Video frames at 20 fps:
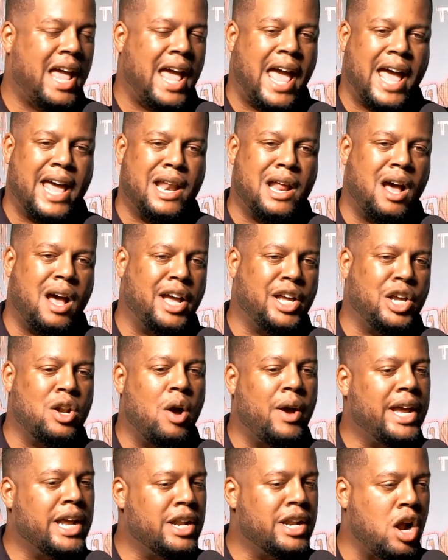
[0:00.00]
And,
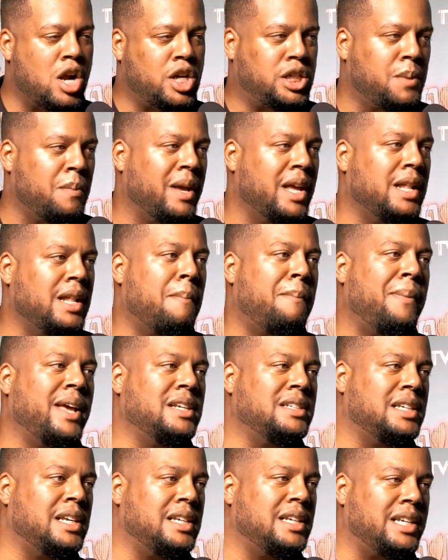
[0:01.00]
he nurtured me in the
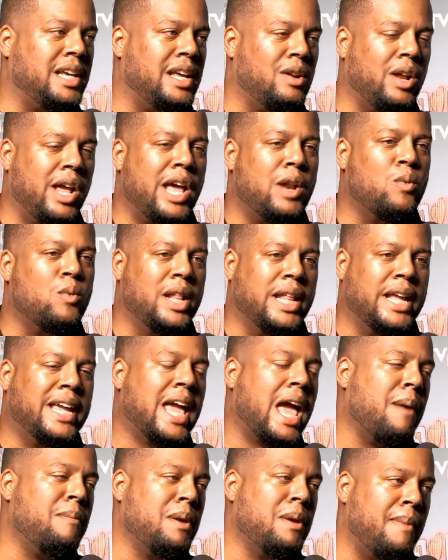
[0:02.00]
business and really
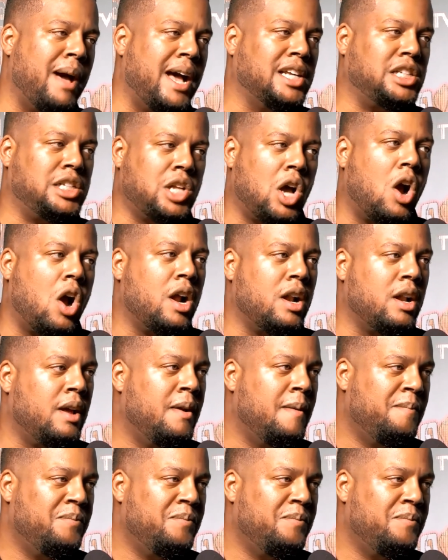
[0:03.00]
gave me my start.